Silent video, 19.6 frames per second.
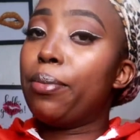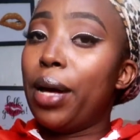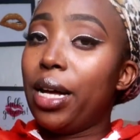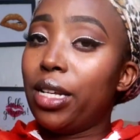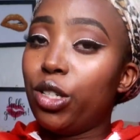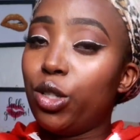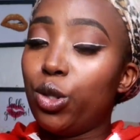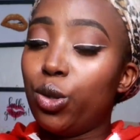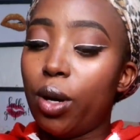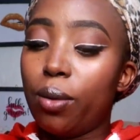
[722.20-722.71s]

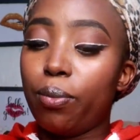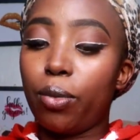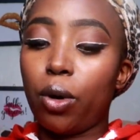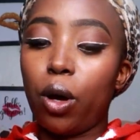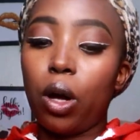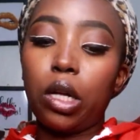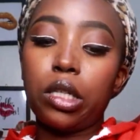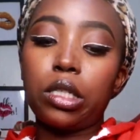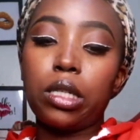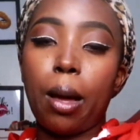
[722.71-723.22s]
much to
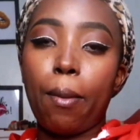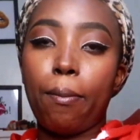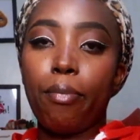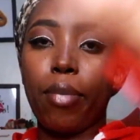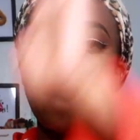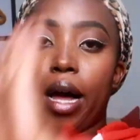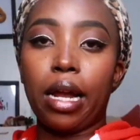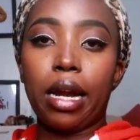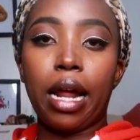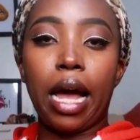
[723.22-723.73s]
unbox,
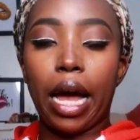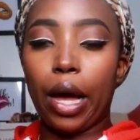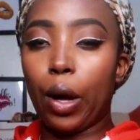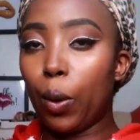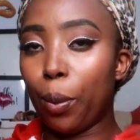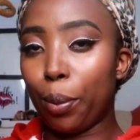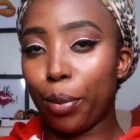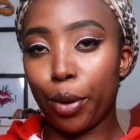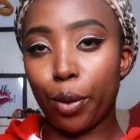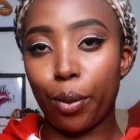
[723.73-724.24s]
but I
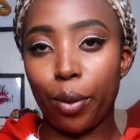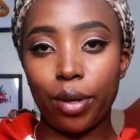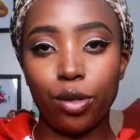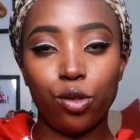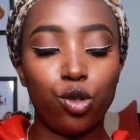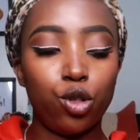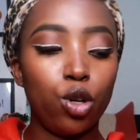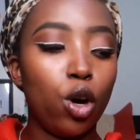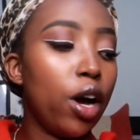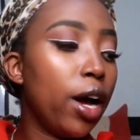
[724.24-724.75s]
hope you
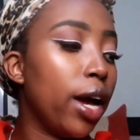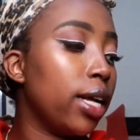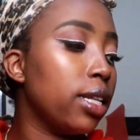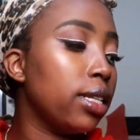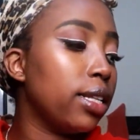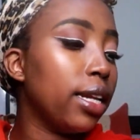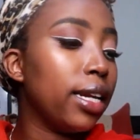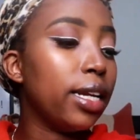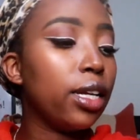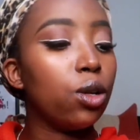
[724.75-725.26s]
enjoyed
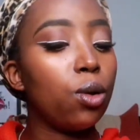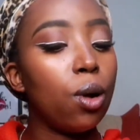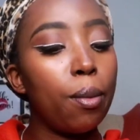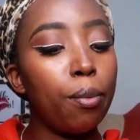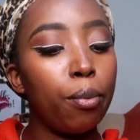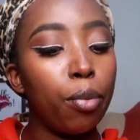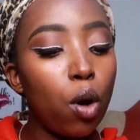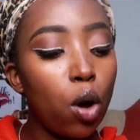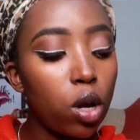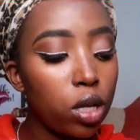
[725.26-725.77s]
the little
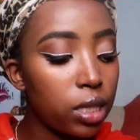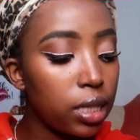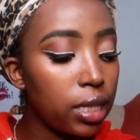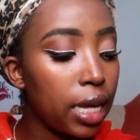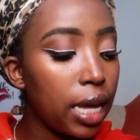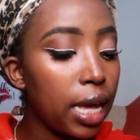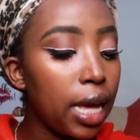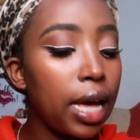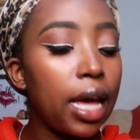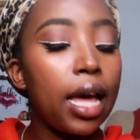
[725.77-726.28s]

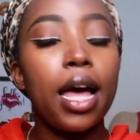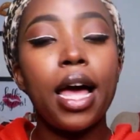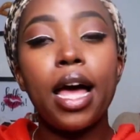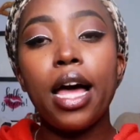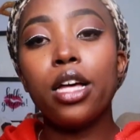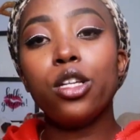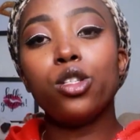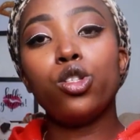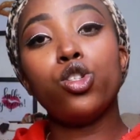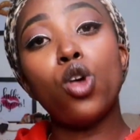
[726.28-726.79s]
unboxing.
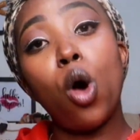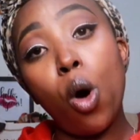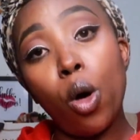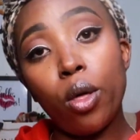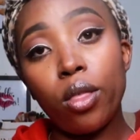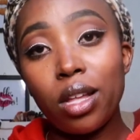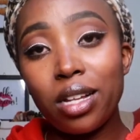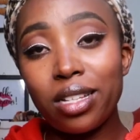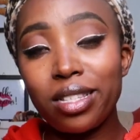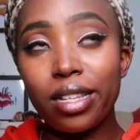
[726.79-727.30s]
So
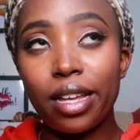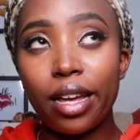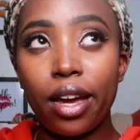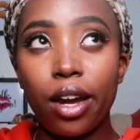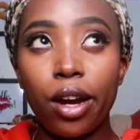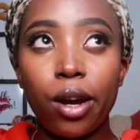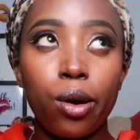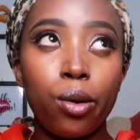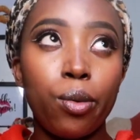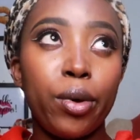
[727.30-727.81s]
this
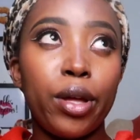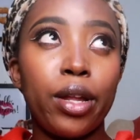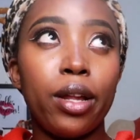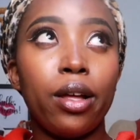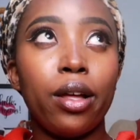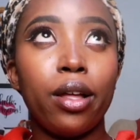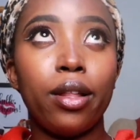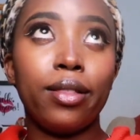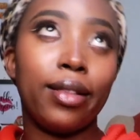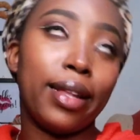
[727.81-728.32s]
year, when
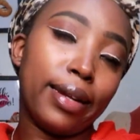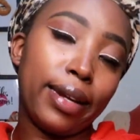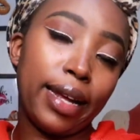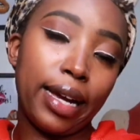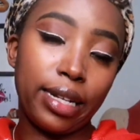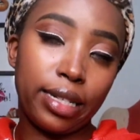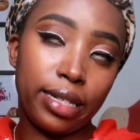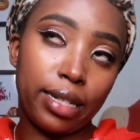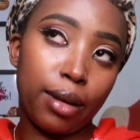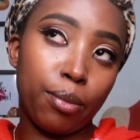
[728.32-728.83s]
the
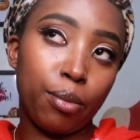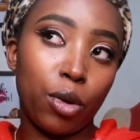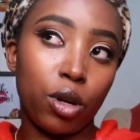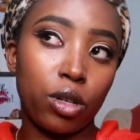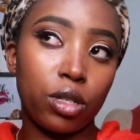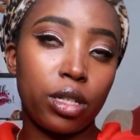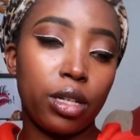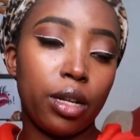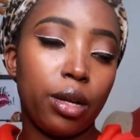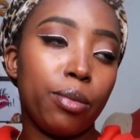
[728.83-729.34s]
next
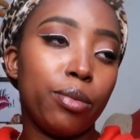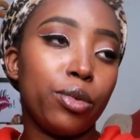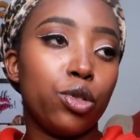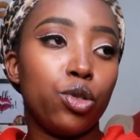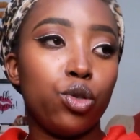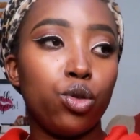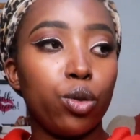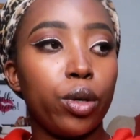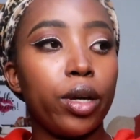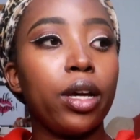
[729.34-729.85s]
unboxing I'll be
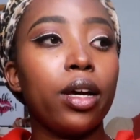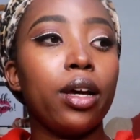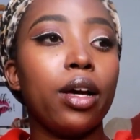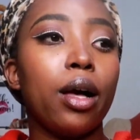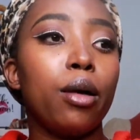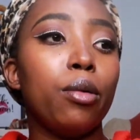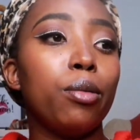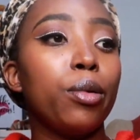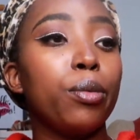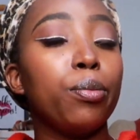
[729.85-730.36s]
doing,
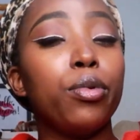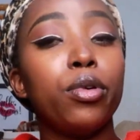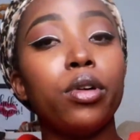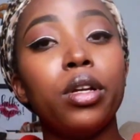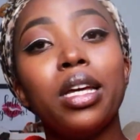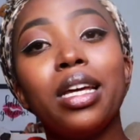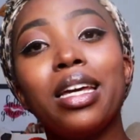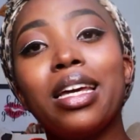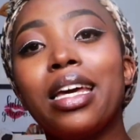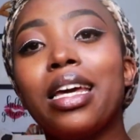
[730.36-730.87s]
I'll be
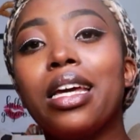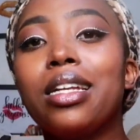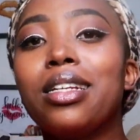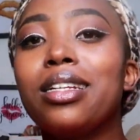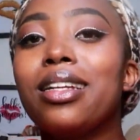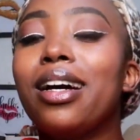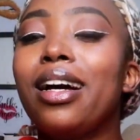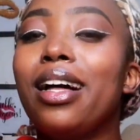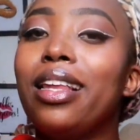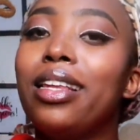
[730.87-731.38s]
putting
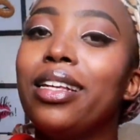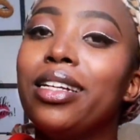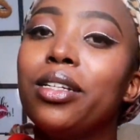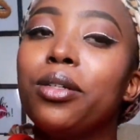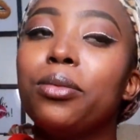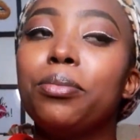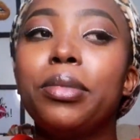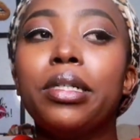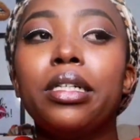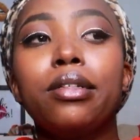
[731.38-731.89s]
in a
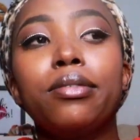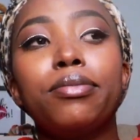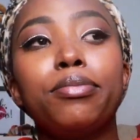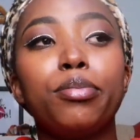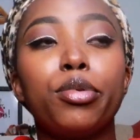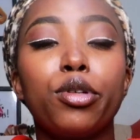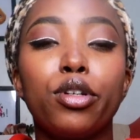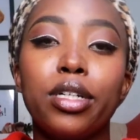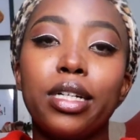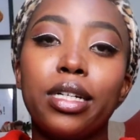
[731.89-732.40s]
little bit of
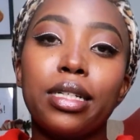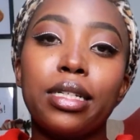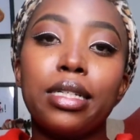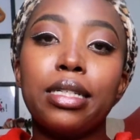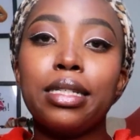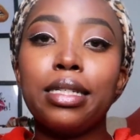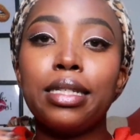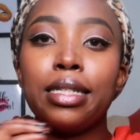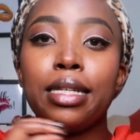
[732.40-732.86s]
products